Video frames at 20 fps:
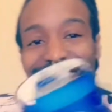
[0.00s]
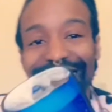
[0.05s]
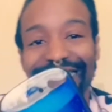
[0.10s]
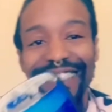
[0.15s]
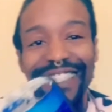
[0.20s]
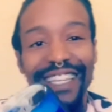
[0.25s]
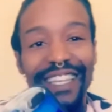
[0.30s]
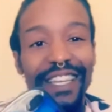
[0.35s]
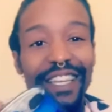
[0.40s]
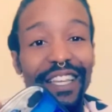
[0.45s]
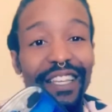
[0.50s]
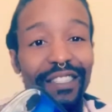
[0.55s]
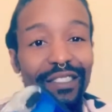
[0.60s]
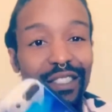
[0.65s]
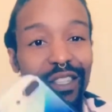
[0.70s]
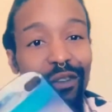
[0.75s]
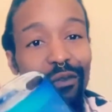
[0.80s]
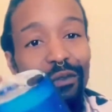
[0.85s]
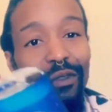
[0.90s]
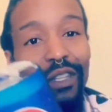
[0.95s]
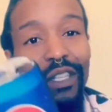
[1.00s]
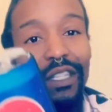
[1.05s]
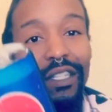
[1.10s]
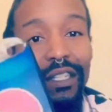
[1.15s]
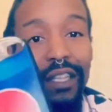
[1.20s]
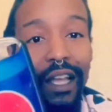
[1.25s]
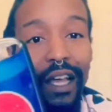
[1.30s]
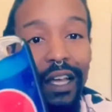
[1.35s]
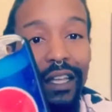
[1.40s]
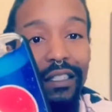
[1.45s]
is a really
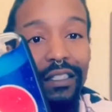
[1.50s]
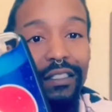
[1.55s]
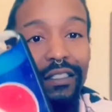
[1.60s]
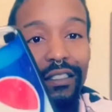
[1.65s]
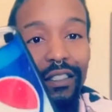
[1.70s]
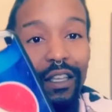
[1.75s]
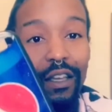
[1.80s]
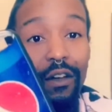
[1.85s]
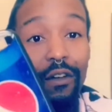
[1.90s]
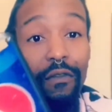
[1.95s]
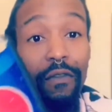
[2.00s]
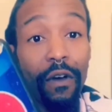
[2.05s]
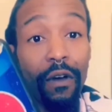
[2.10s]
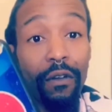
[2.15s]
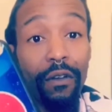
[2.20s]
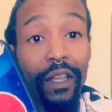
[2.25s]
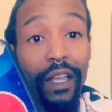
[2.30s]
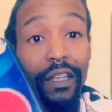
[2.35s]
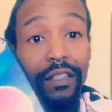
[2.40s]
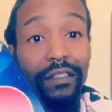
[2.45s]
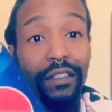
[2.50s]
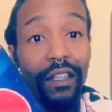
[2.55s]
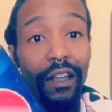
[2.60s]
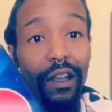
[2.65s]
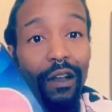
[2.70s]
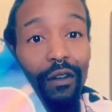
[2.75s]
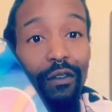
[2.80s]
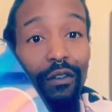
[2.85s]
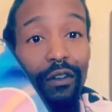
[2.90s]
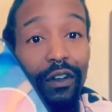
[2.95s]
nice cell phone case that I
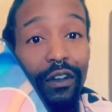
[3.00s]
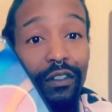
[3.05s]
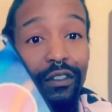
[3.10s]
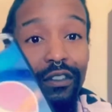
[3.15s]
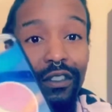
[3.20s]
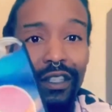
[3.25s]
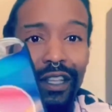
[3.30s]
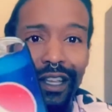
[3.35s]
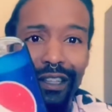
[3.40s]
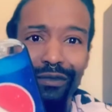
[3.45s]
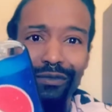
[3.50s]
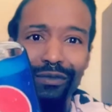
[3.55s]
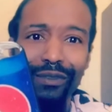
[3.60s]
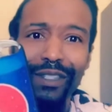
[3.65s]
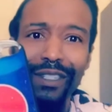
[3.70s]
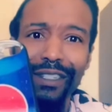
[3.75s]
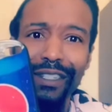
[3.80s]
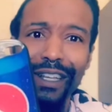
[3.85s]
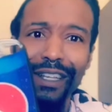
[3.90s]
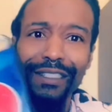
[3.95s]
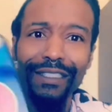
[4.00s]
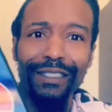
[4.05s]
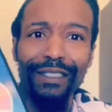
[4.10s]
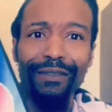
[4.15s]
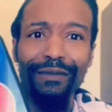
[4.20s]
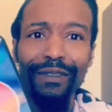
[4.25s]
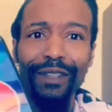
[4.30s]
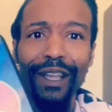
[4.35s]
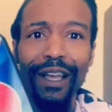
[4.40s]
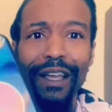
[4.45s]
ordered. You see, that's really nice. It even
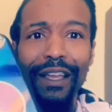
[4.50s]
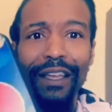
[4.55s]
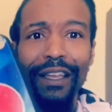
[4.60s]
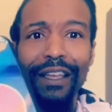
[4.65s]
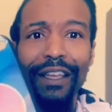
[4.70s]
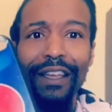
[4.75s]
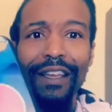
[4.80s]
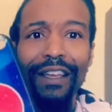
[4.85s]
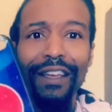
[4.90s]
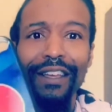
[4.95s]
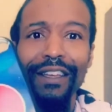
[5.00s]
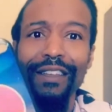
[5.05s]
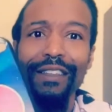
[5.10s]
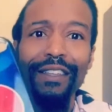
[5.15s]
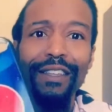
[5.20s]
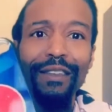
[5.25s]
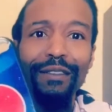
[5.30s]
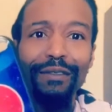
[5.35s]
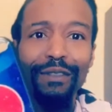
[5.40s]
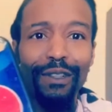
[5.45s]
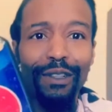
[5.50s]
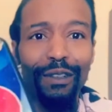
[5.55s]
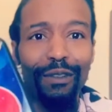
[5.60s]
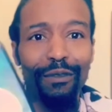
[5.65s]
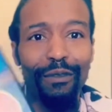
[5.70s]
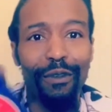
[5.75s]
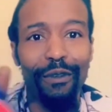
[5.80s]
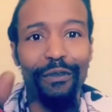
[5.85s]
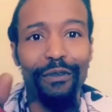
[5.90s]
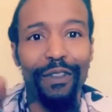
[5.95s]
like gives a little
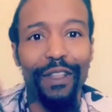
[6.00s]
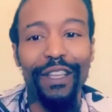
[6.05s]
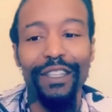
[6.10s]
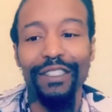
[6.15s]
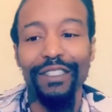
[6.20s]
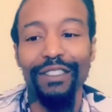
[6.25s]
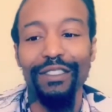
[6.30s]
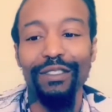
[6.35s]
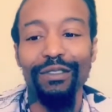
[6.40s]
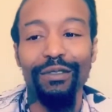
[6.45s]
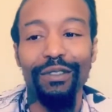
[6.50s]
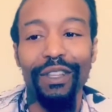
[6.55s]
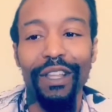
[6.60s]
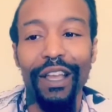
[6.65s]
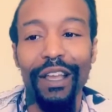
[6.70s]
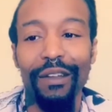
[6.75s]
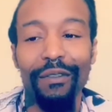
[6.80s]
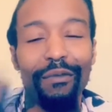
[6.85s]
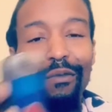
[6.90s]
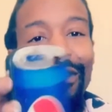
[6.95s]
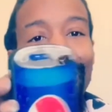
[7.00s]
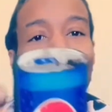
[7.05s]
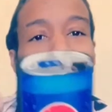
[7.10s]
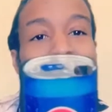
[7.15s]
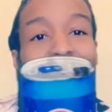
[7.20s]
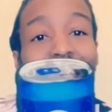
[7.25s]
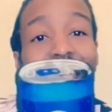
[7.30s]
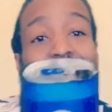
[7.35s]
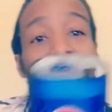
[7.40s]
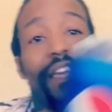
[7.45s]
reflection to it like a real
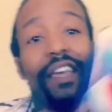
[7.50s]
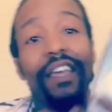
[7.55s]
can.